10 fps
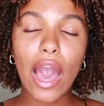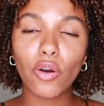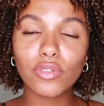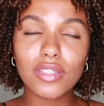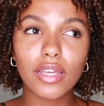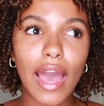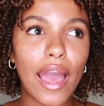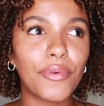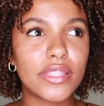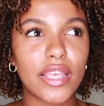out,
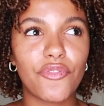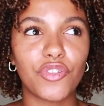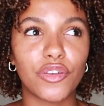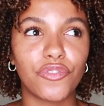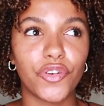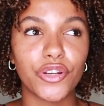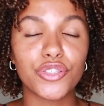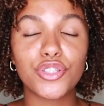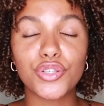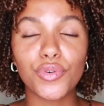I would say for the
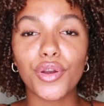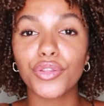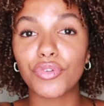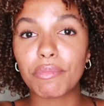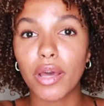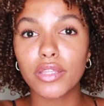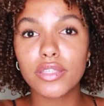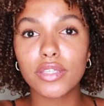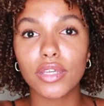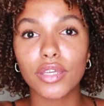first two or three
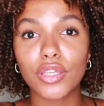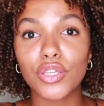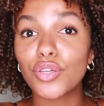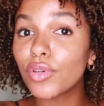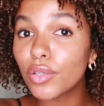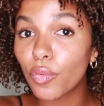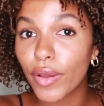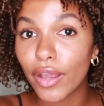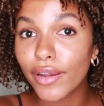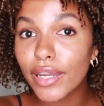months, you can
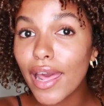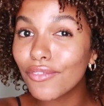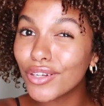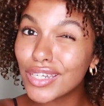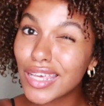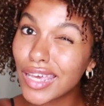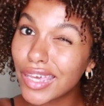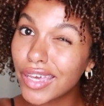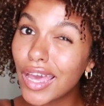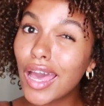wear it every day.